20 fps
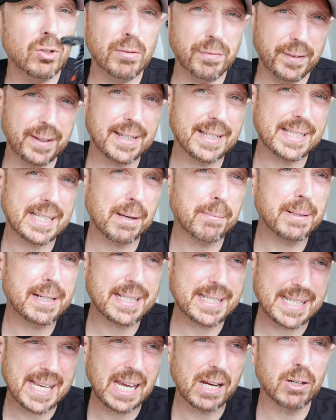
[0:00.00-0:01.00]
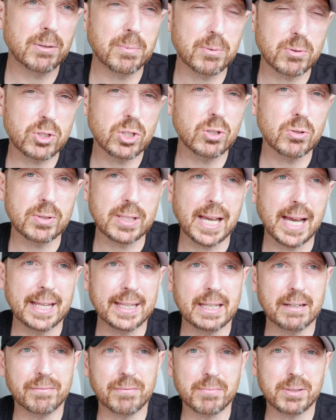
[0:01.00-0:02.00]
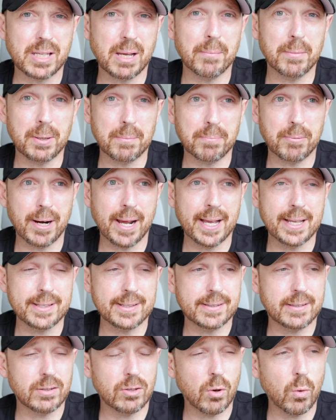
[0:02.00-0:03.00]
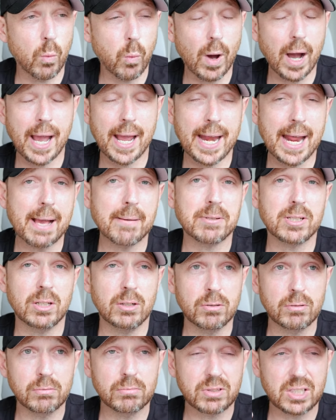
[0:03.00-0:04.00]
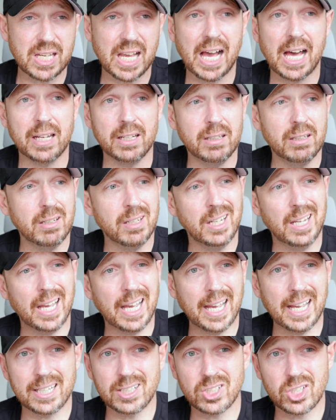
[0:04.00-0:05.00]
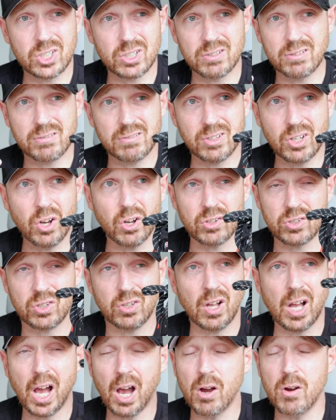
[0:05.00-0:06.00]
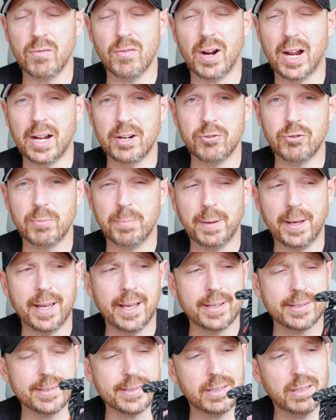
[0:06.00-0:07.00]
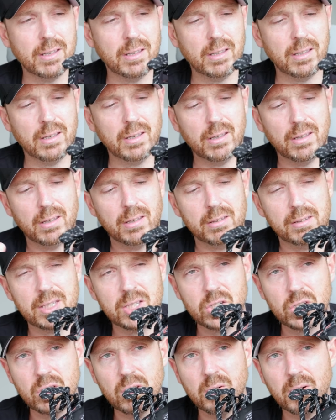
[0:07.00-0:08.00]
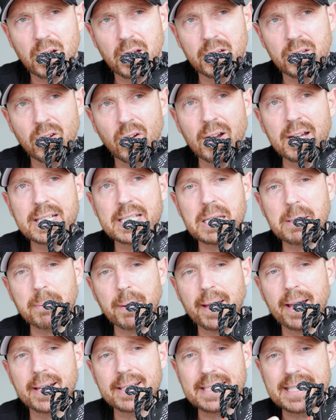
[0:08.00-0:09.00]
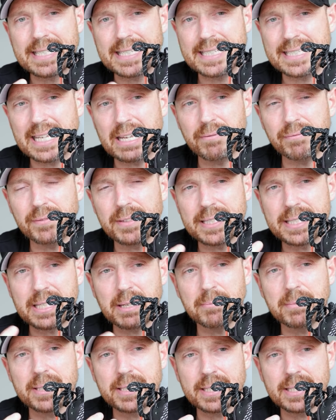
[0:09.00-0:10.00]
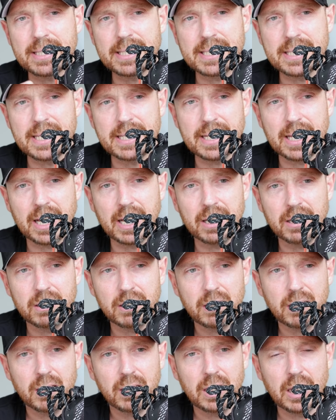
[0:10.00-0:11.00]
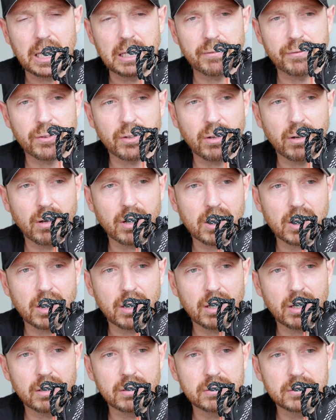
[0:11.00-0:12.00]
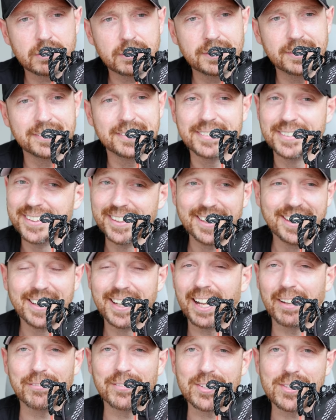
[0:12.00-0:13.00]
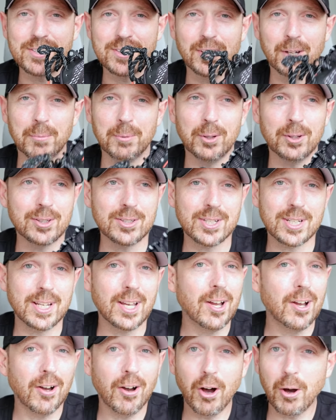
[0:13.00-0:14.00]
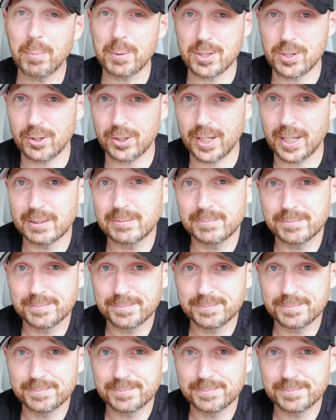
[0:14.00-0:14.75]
You think of some of the terrible shoes out there from some of the brands that weigh an absolute ton and cost like over £100. This shoe at £90 is definitely something to consider if you're like a, love this terminology, hobby jogger.